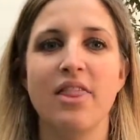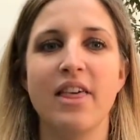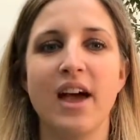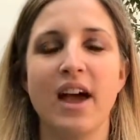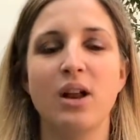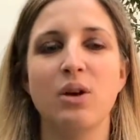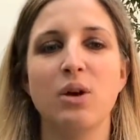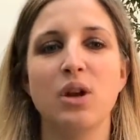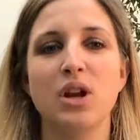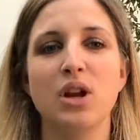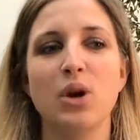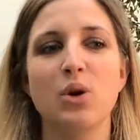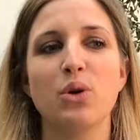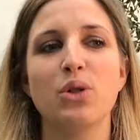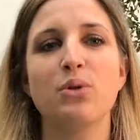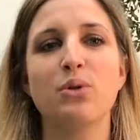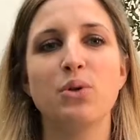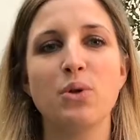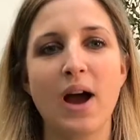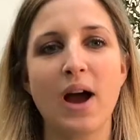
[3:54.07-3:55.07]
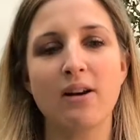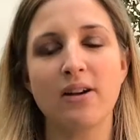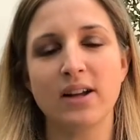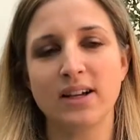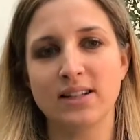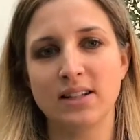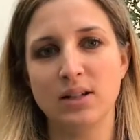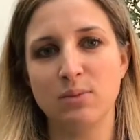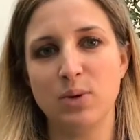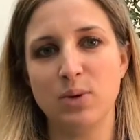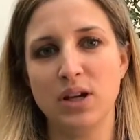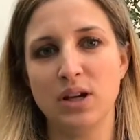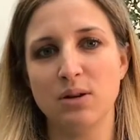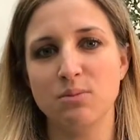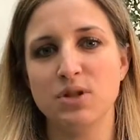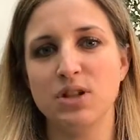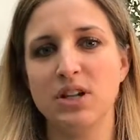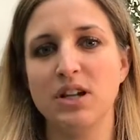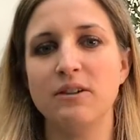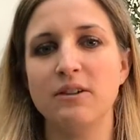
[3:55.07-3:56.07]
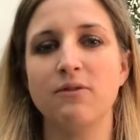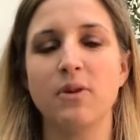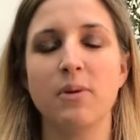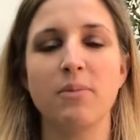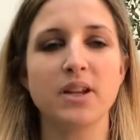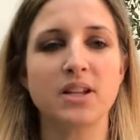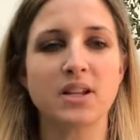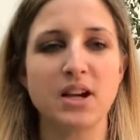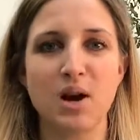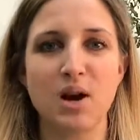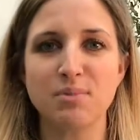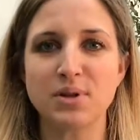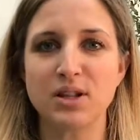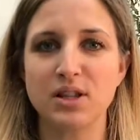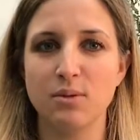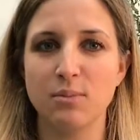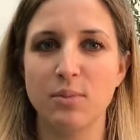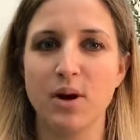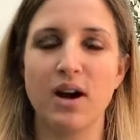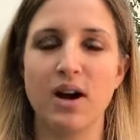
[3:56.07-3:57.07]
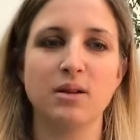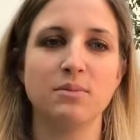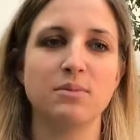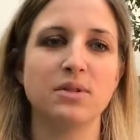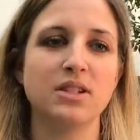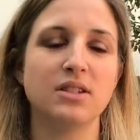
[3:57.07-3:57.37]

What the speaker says: That throughout SCPMG, from the top to the bottom,